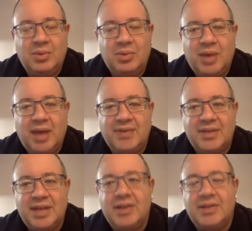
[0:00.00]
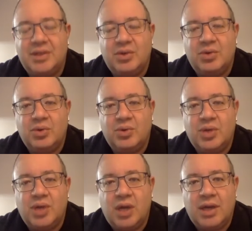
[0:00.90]
I mean, we have skeleton
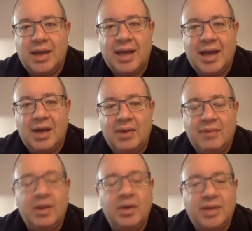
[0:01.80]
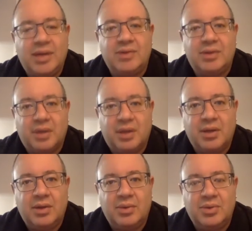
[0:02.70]
crews on now, even though hotels that are
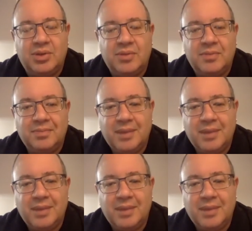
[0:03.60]
closed.